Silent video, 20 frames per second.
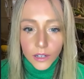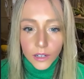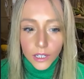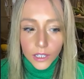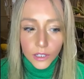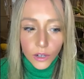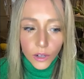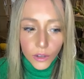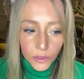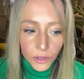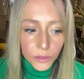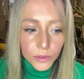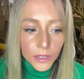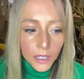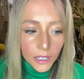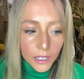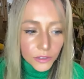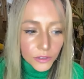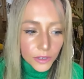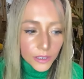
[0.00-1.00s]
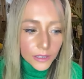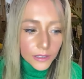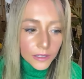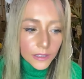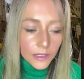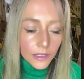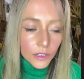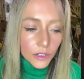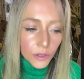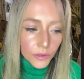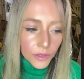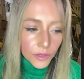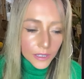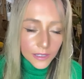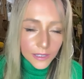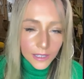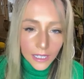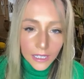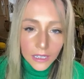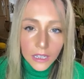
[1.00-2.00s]
in all those countries, they
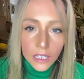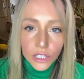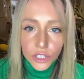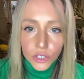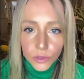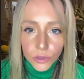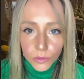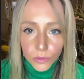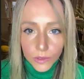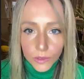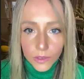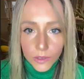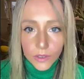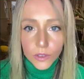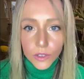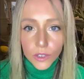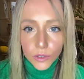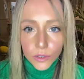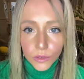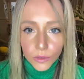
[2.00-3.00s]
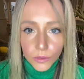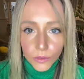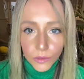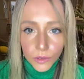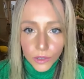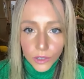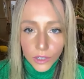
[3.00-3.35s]
sent the Jews to